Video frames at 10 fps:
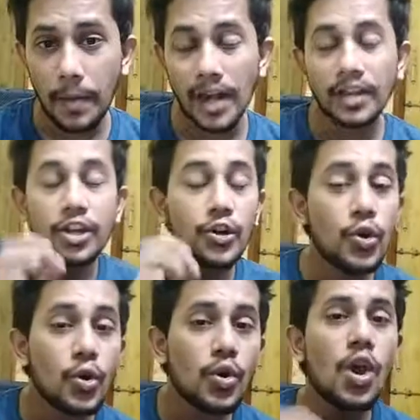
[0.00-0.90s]
part.
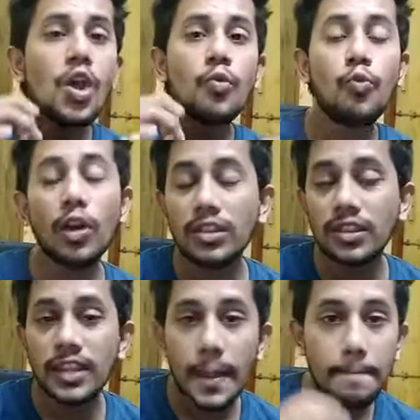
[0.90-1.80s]
Know
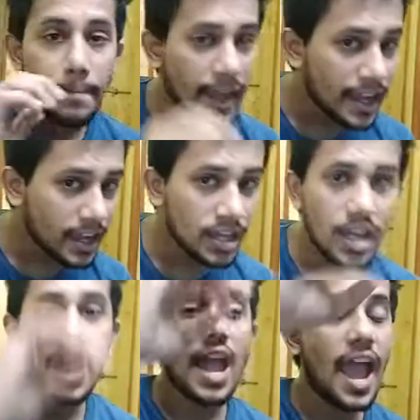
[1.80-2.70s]
what they make
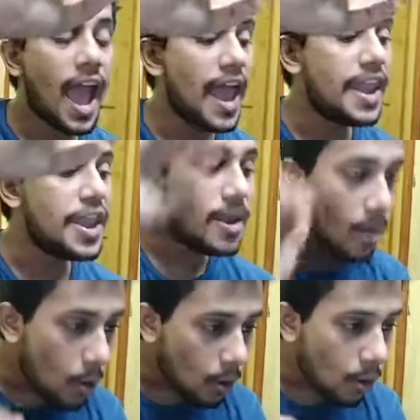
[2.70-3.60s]
and
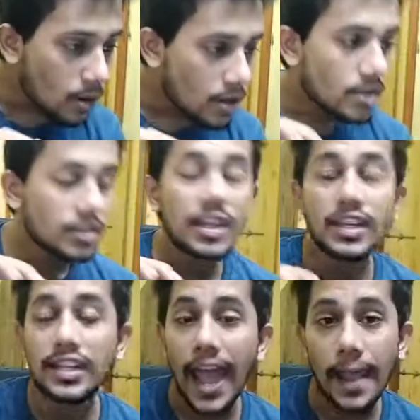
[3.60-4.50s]
know the
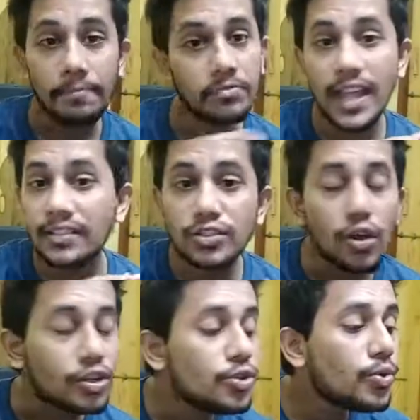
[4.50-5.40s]
type, that's
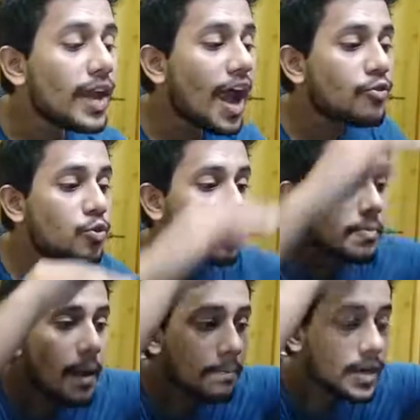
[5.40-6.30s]
all. You don't have to
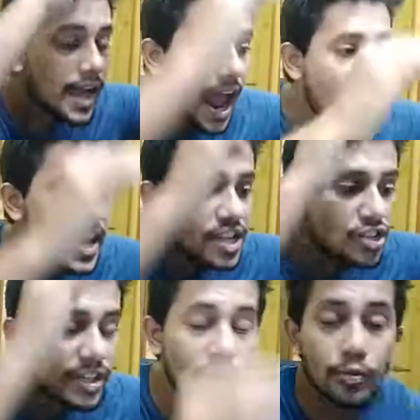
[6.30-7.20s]
remember each
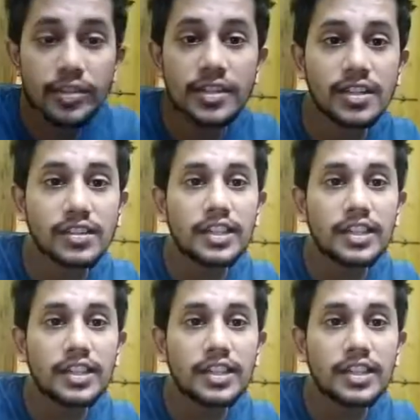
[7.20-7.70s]
and every single